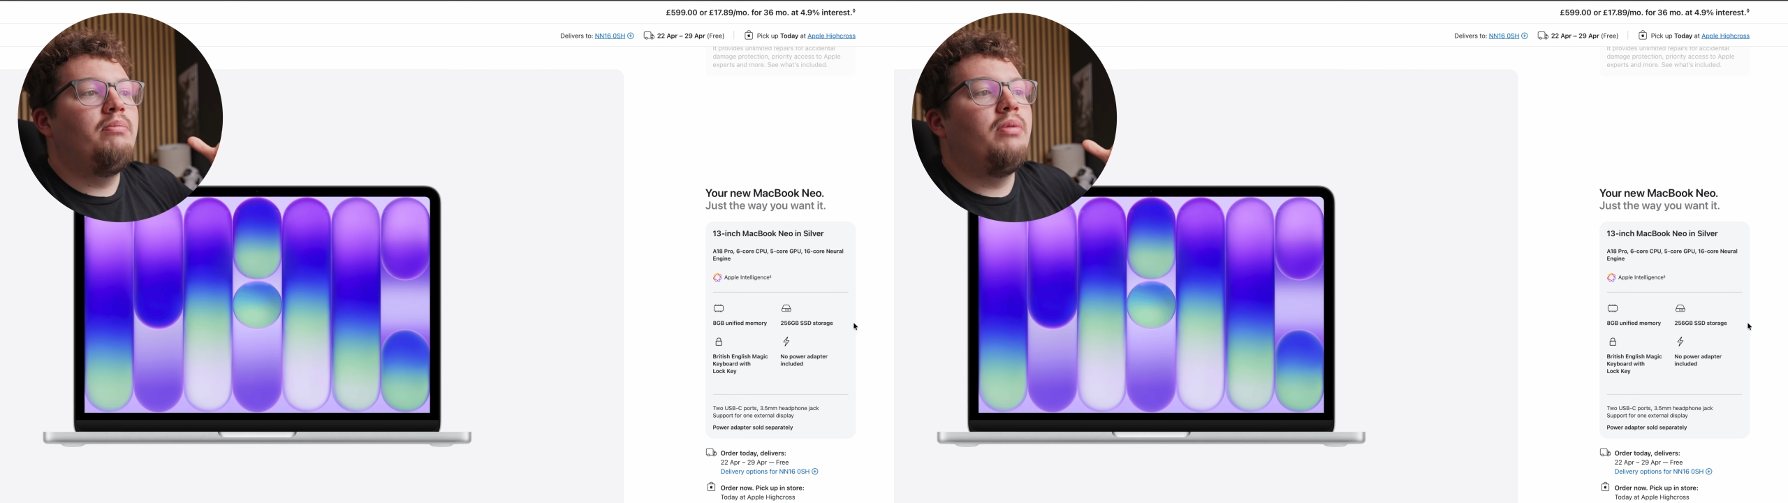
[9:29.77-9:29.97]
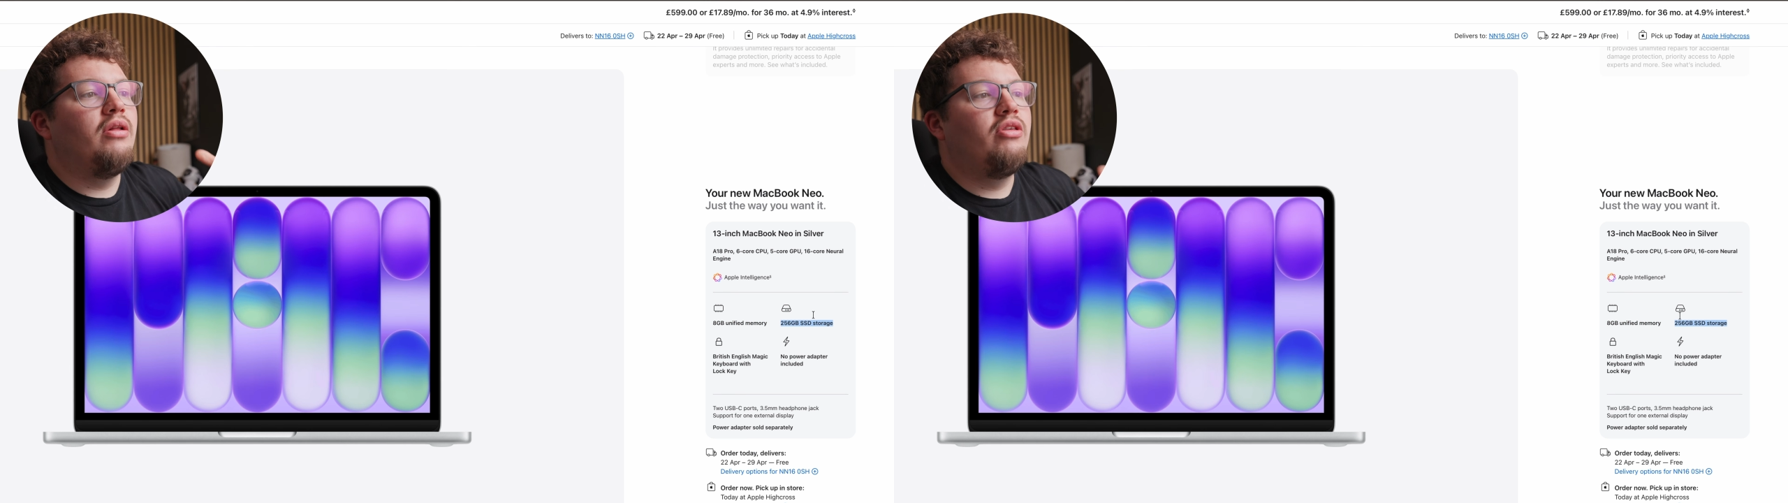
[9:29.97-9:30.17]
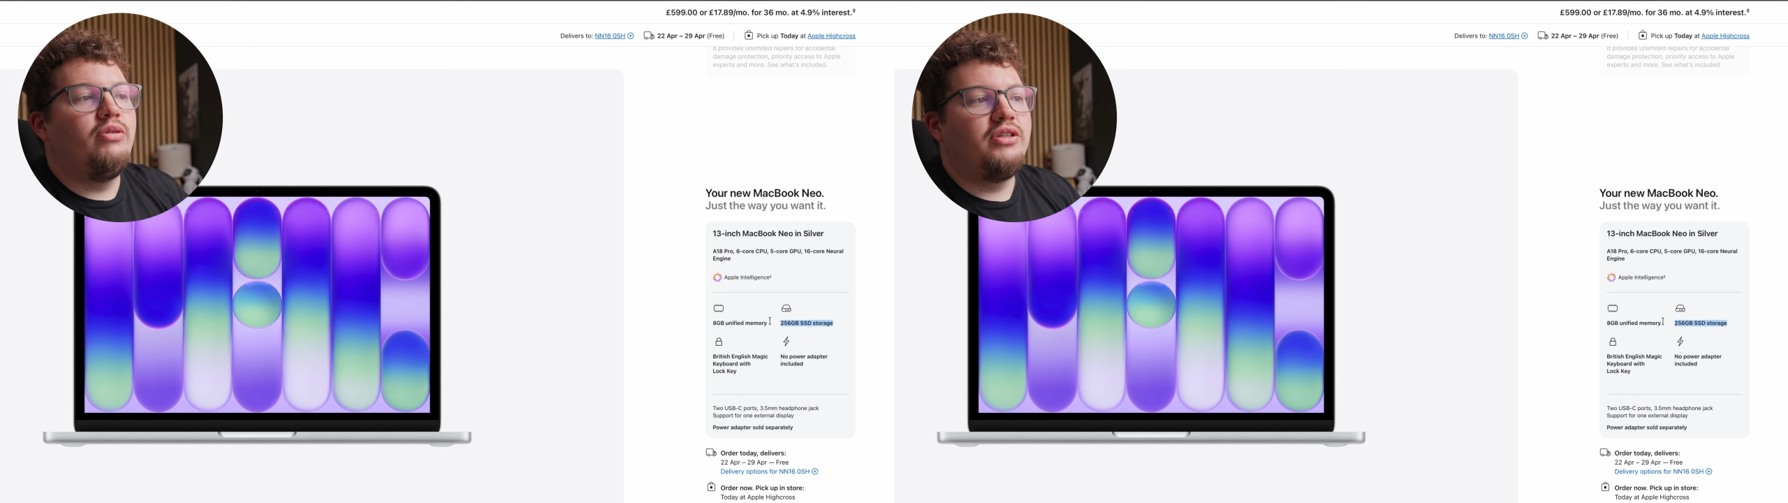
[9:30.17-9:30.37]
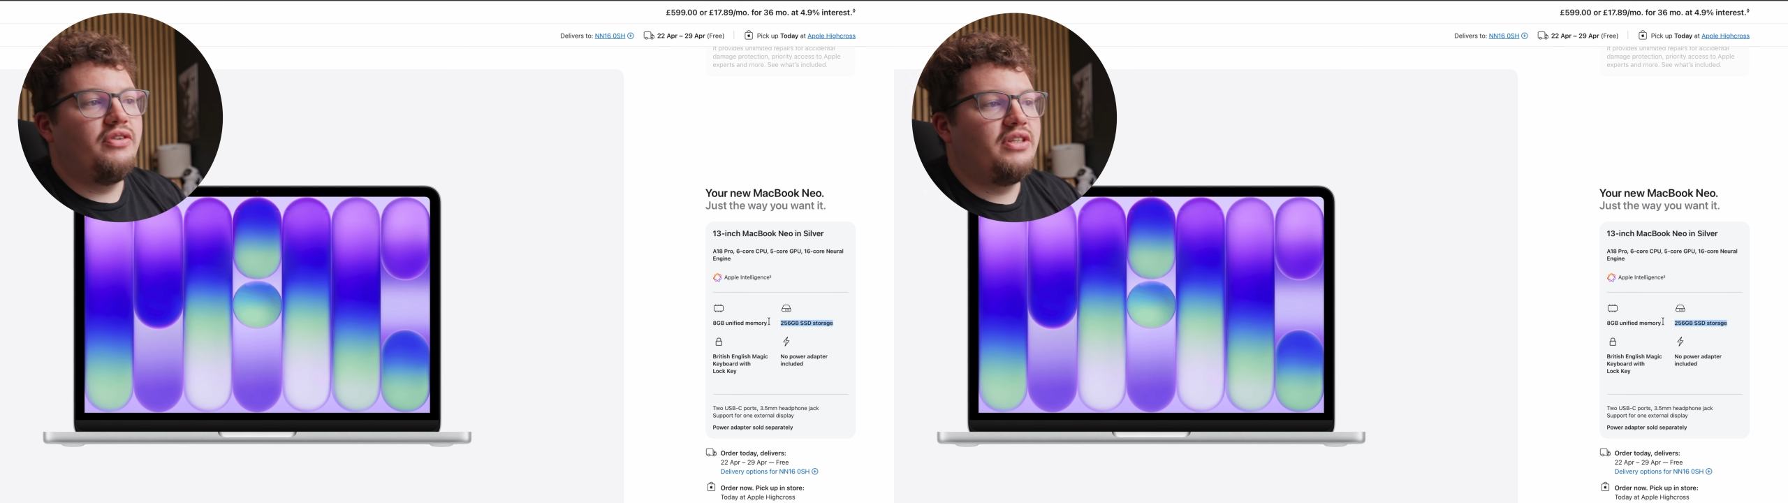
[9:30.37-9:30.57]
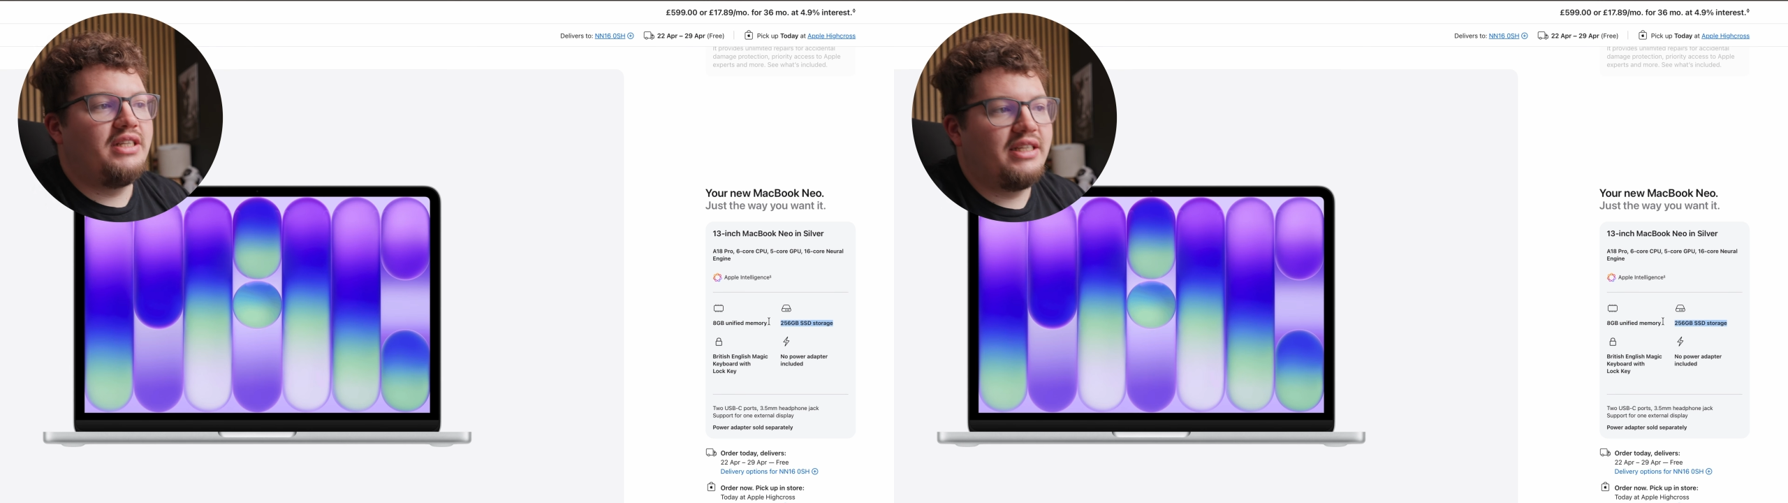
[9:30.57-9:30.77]
but
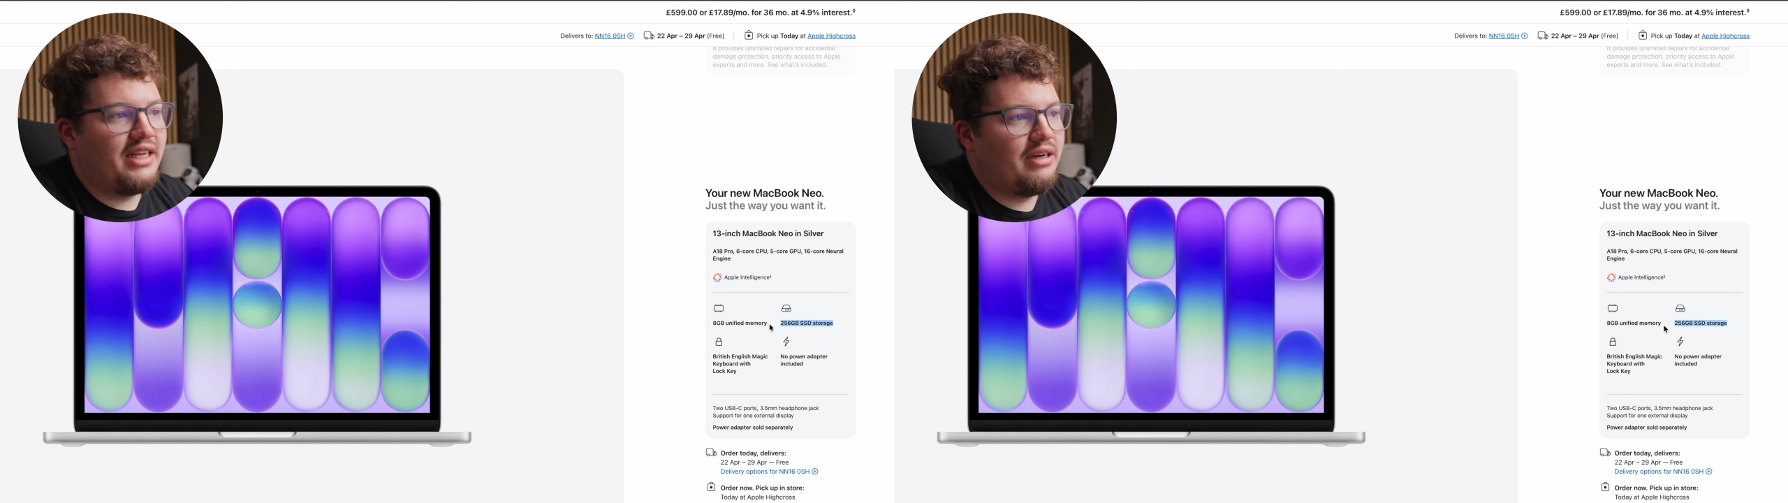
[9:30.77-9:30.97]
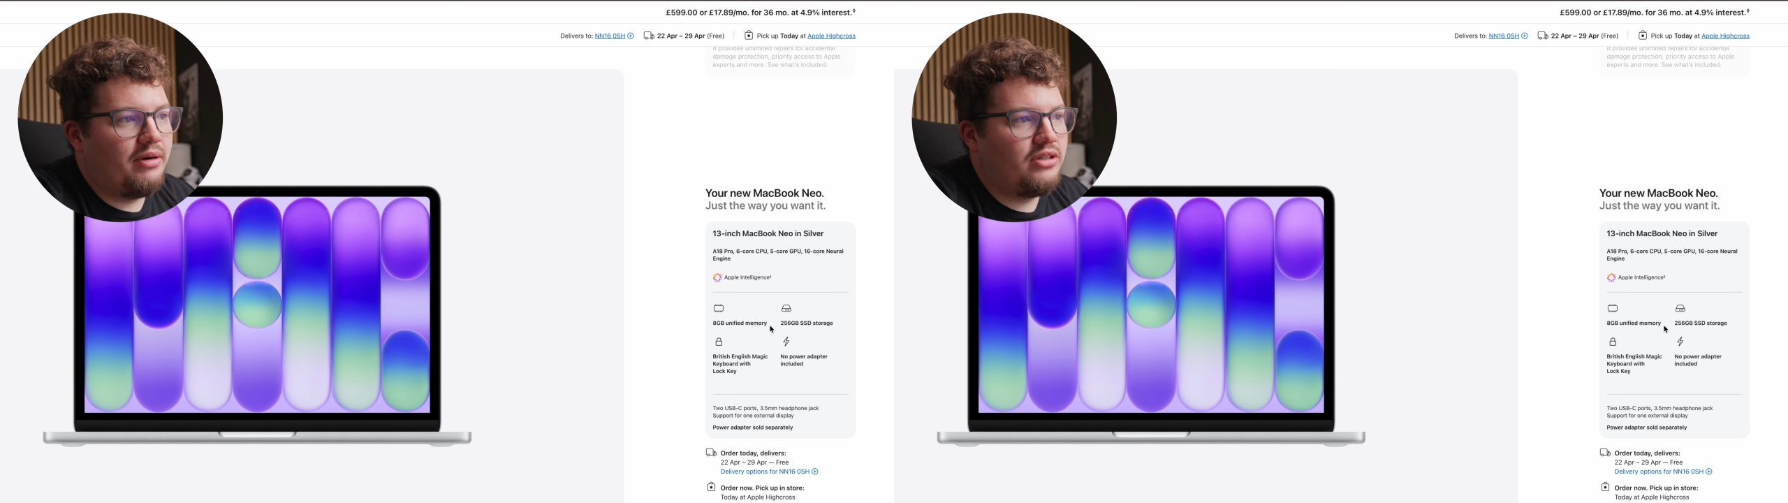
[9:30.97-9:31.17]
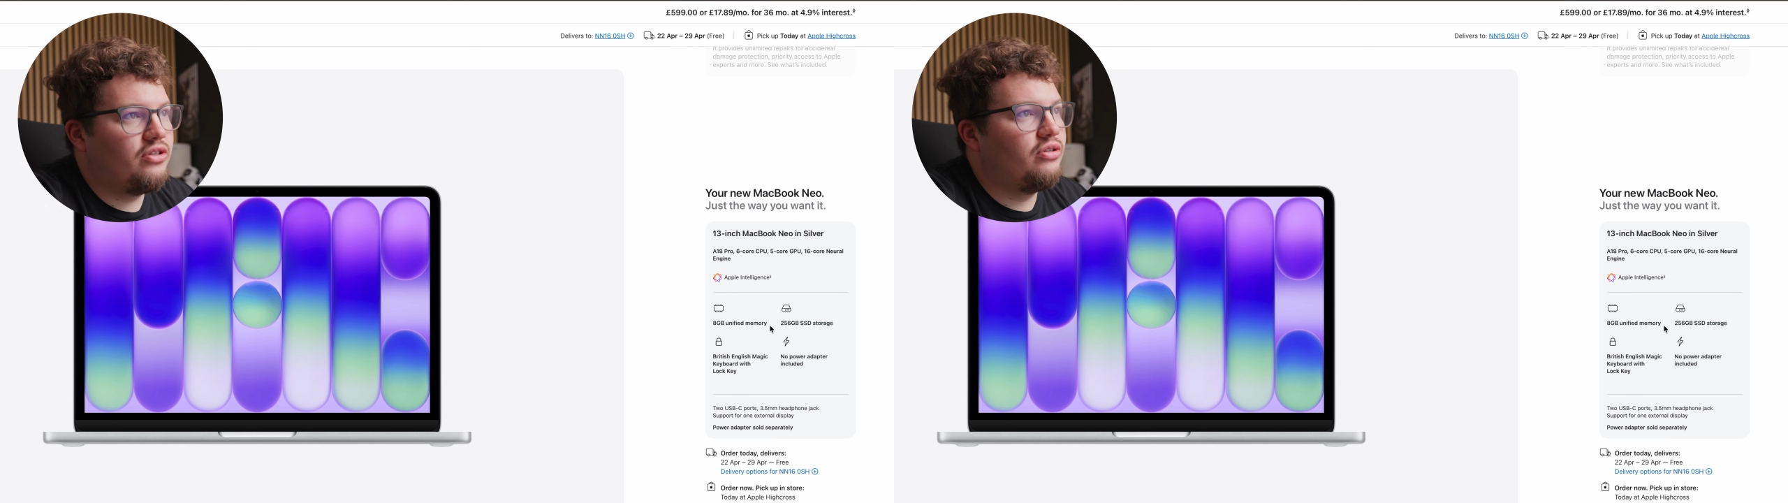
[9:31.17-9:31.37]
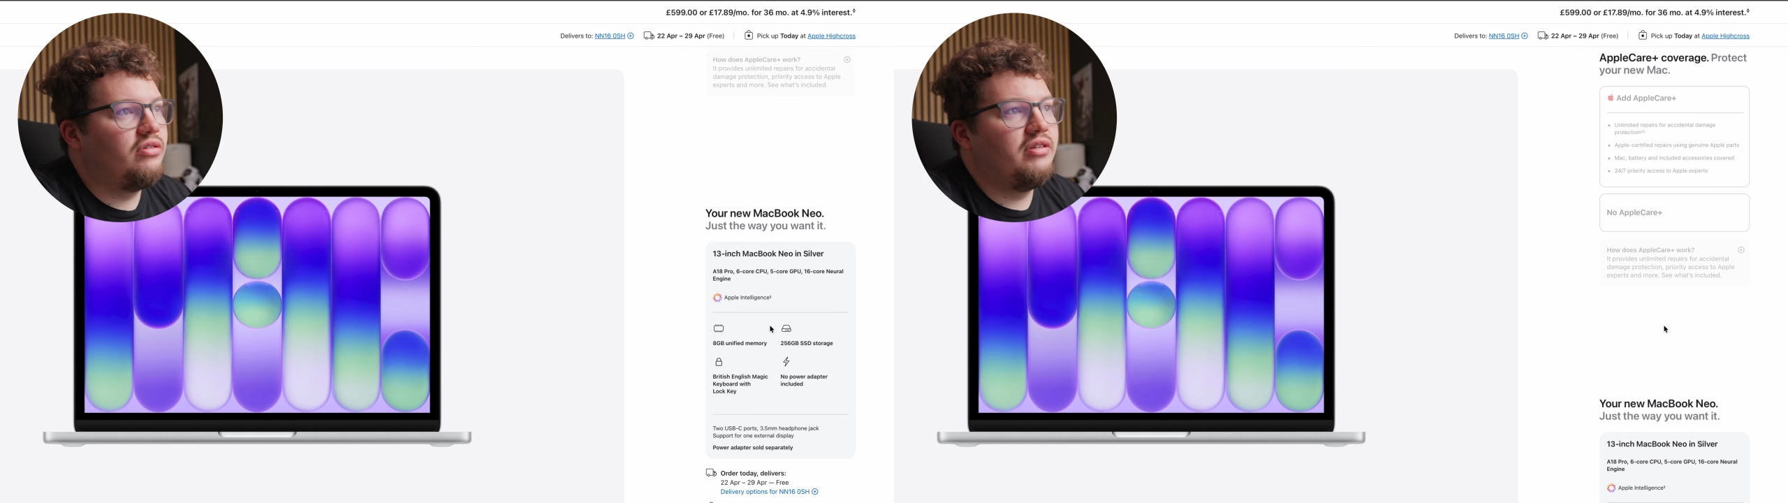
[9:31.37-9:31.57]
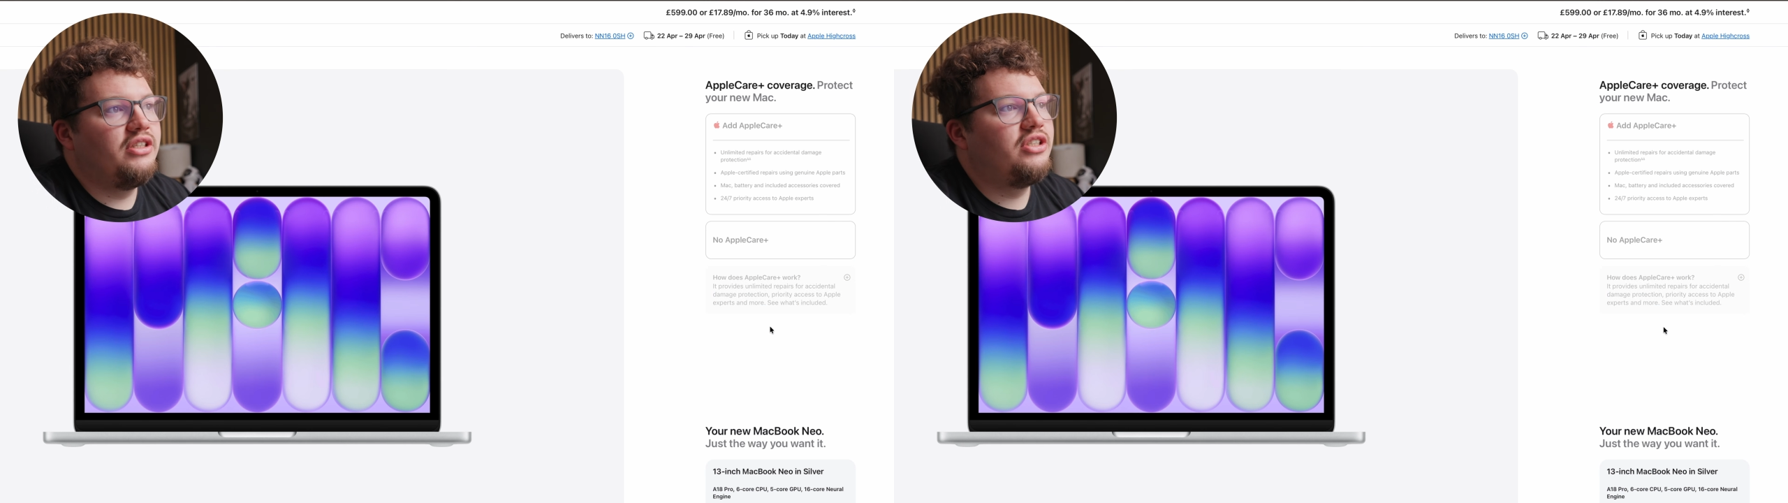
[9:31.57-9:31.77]
256 gigabytes of
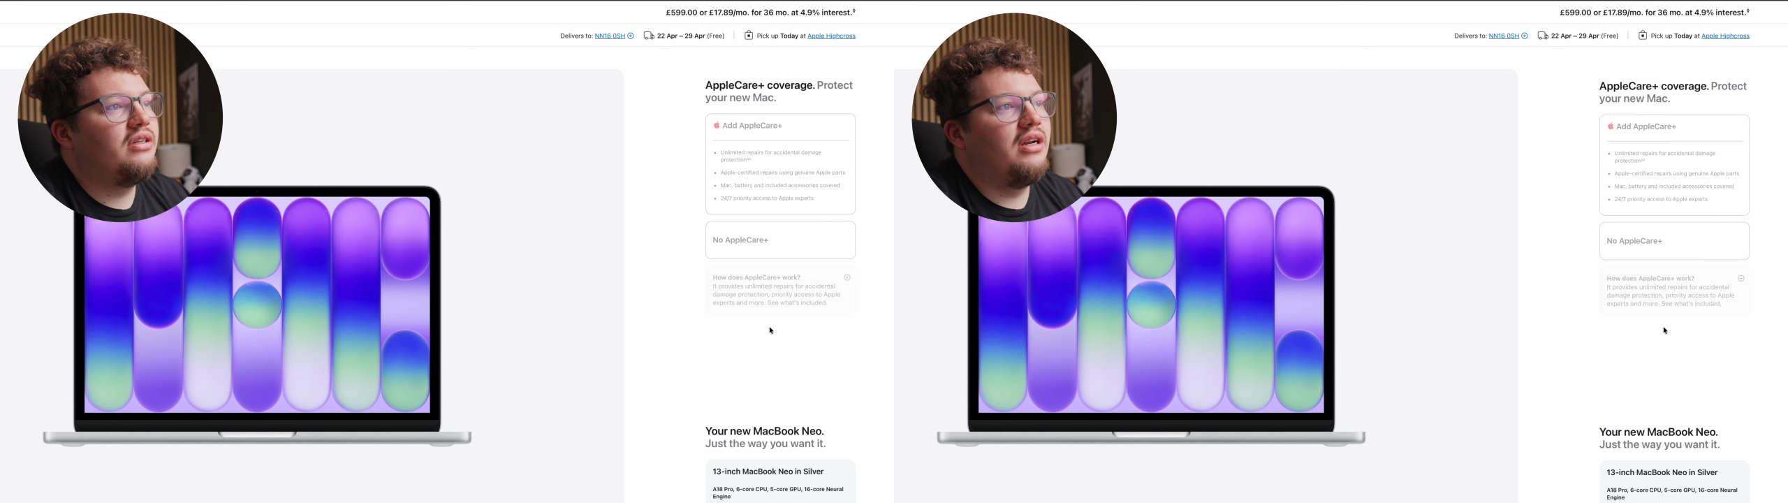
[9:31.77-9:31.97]
storage.